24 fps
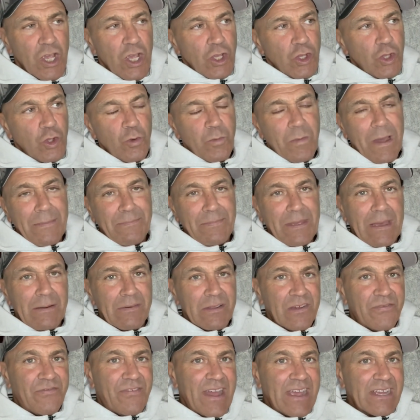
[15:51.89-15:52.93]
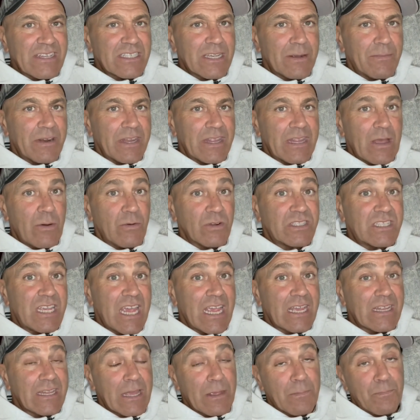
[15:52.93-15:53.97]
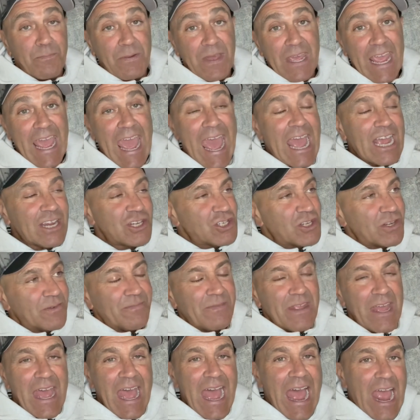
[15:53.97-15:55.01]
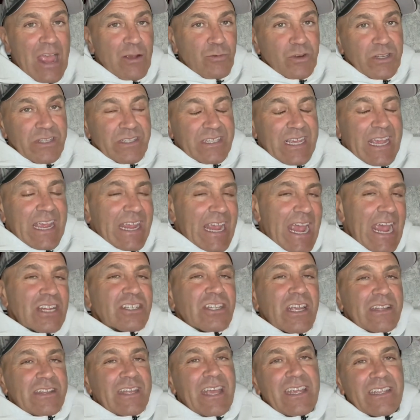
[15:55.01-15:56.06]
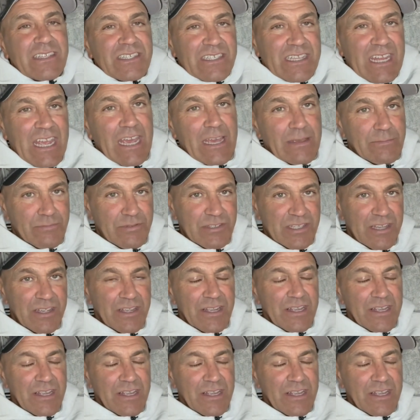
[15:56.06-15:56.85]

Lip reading: You might be able to find somebody that would take big action. I wouldn't take action. I'd take stamps.